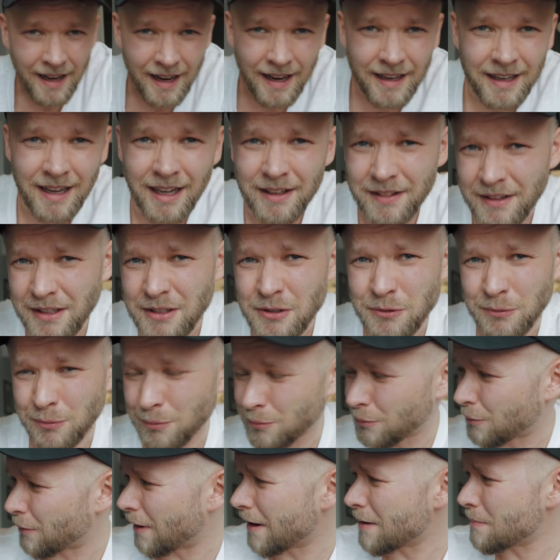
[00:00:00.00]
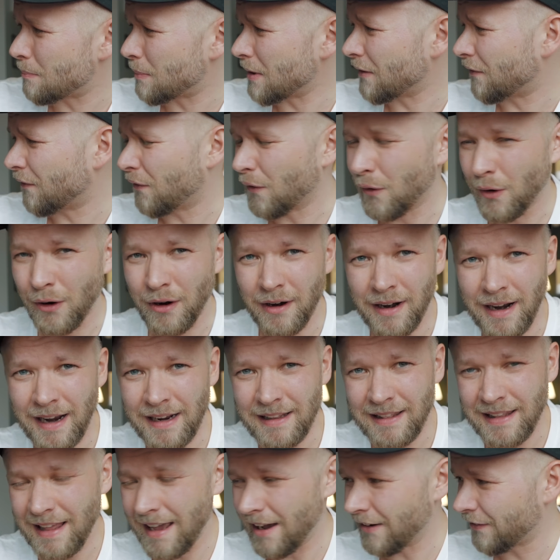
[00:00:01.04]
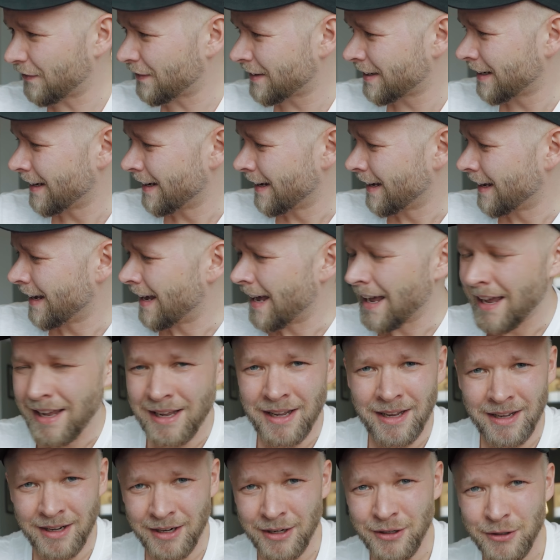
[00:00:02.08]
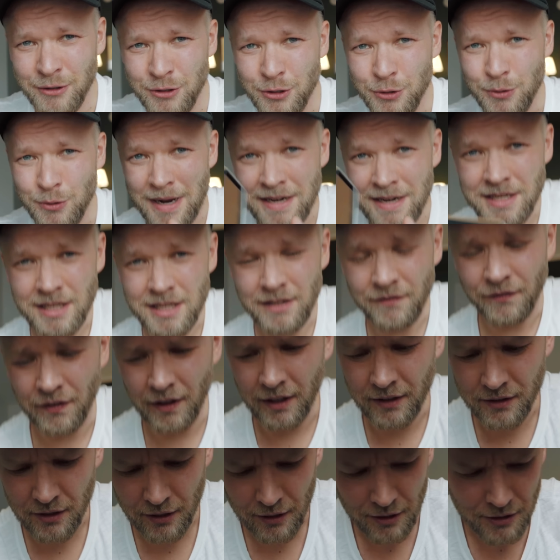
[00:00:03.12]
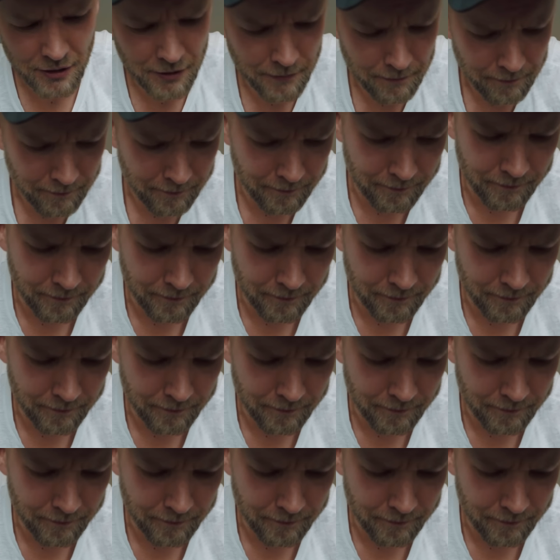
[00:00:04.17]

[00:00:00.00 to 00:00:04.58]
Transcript: I got this right before I left. New ND filters,